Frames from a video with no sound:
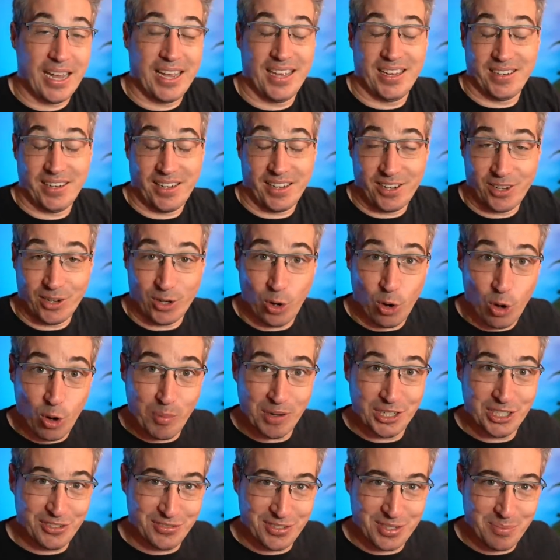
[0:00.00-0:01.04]
And I got a whole
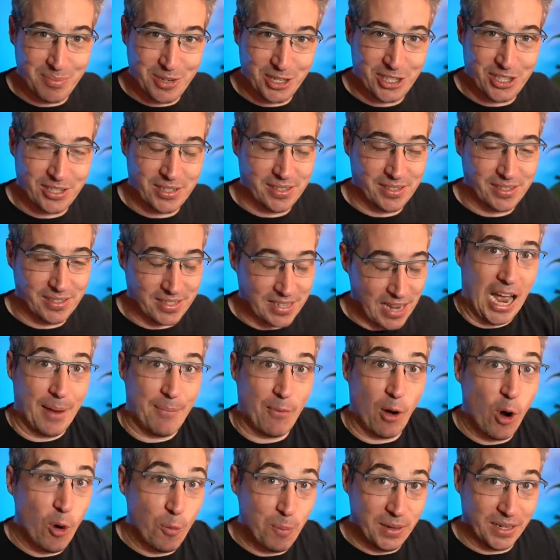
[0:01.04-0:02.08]
bunch of submissions. I'm
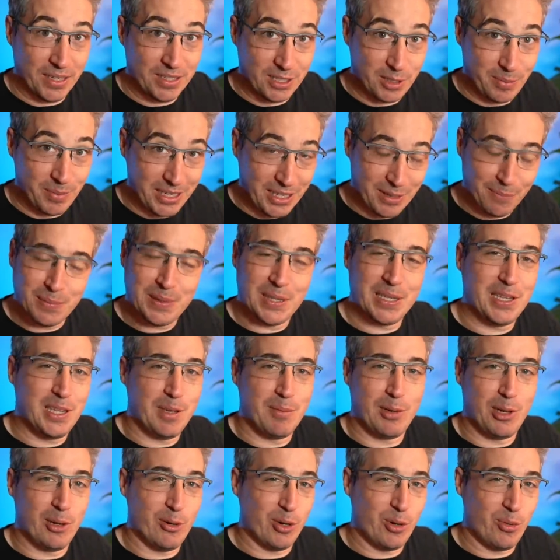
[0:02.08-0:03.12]
hoping to be completely
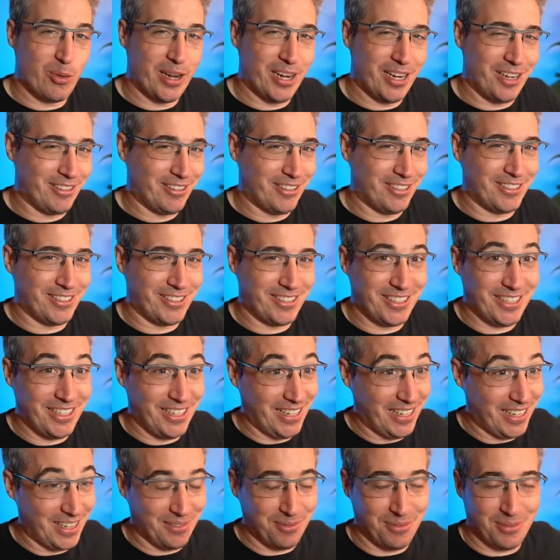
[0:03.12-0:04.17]
blown away. Let's see
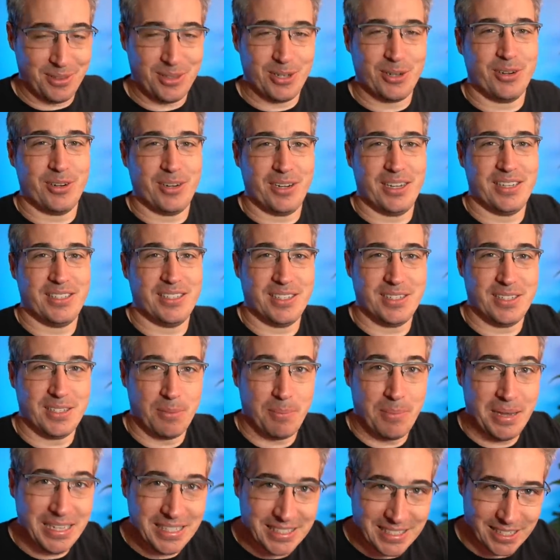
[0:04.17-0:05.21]
if they're as, as
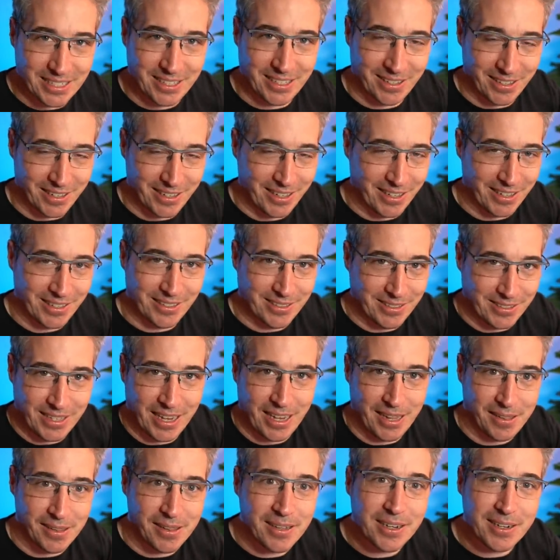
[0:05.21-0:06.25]
amazing as
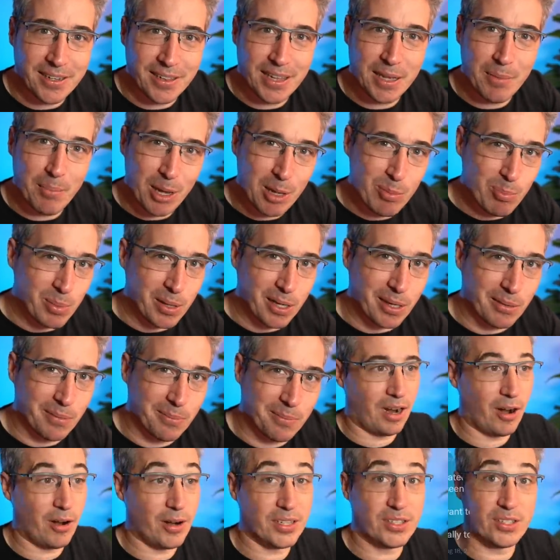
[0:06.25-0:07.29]
I think they might be.
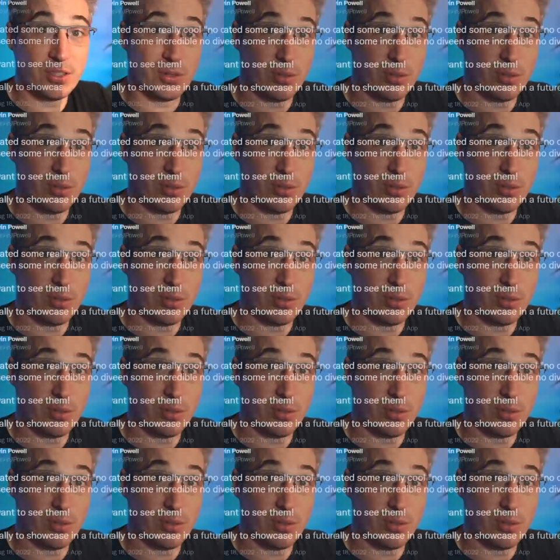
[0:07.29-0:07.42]
All right,